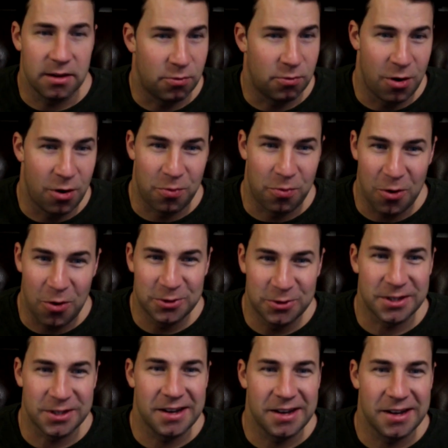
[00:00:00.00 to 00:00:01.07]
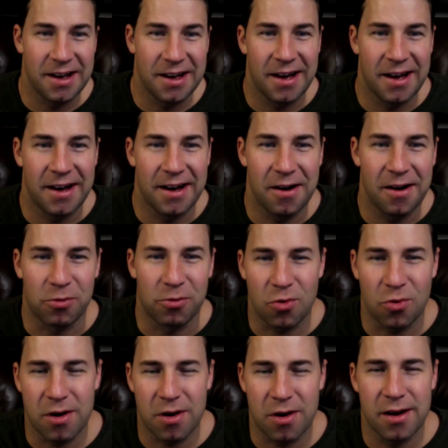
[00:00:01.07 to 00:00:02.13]
Rosa uh,
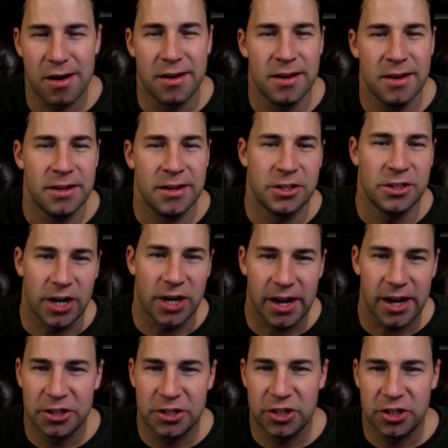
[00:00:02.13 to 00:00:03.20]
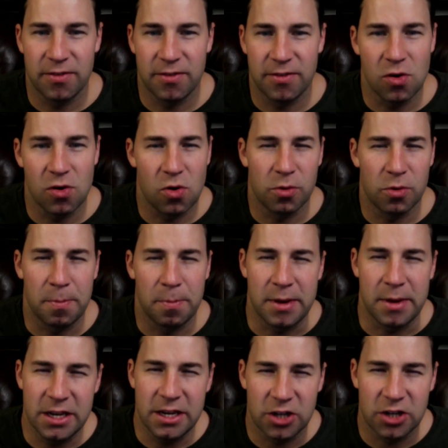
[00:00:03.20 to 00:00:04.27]
Aurora, Shy Guy Chef Gold,
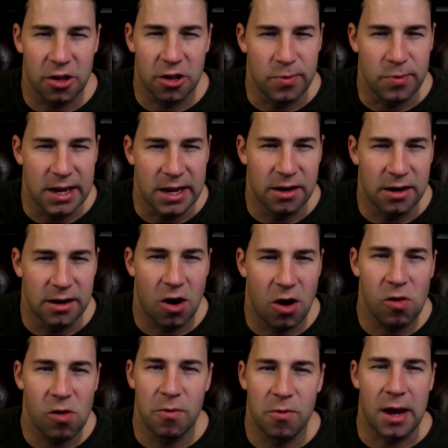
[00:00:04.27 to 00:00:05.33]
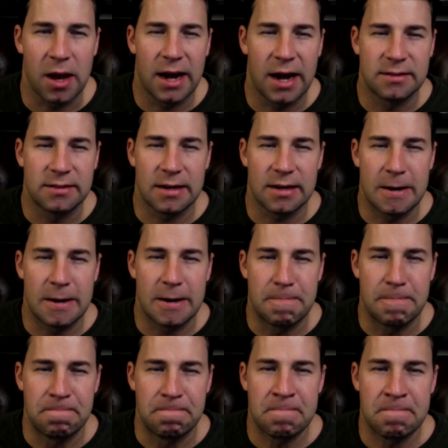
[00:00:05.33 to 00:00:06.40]
Peach Halloween. All of them got um,
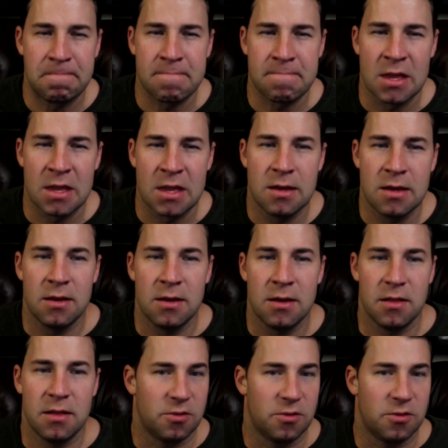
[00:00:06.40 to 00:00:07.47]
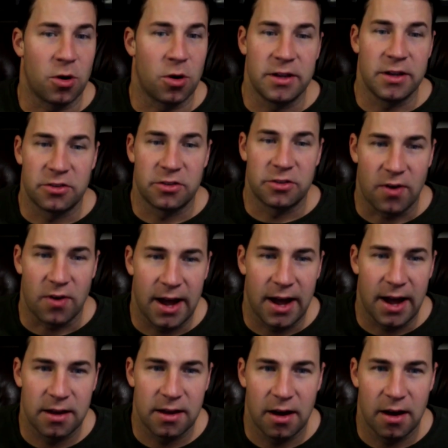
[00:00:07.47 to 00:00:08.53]
this Berlin's track,
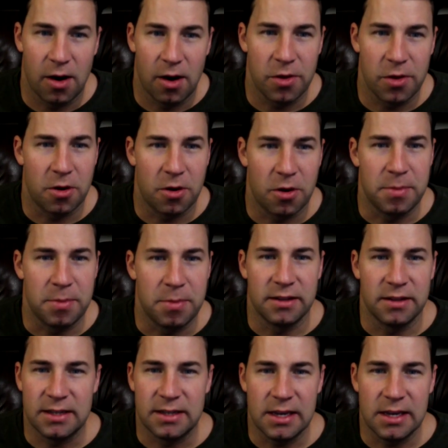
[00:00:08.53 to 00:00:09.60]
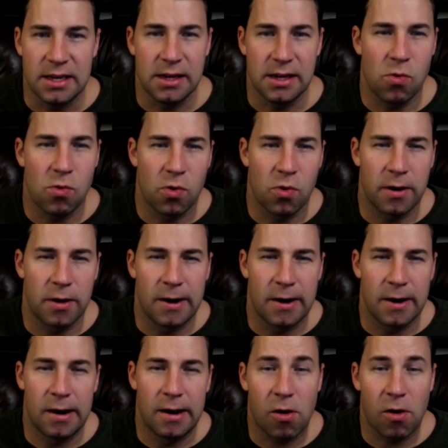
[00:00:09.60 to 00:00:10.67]
uh, whether it be T or uh,
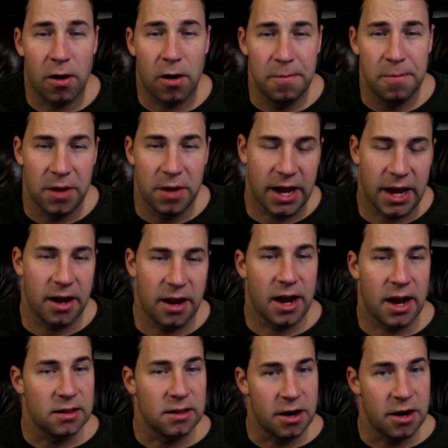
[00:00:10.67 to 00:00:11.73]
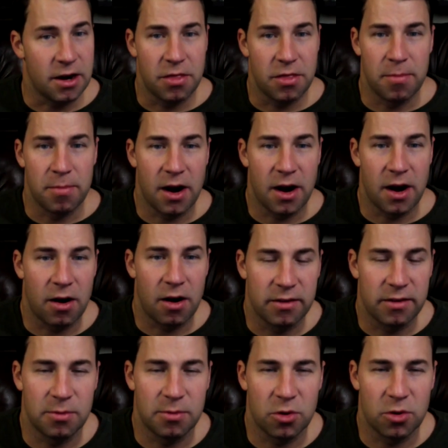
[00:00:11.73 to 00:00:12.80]
R. I kind of kind of layered them there, uh,
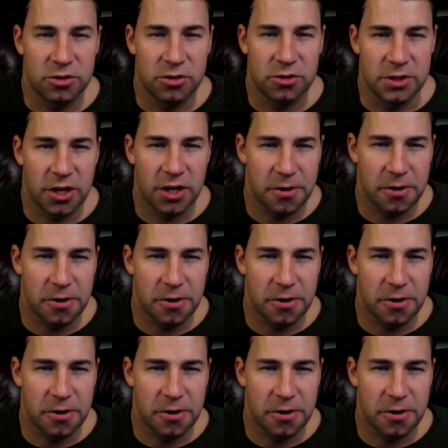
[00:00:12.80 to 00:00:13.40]
similar to each other.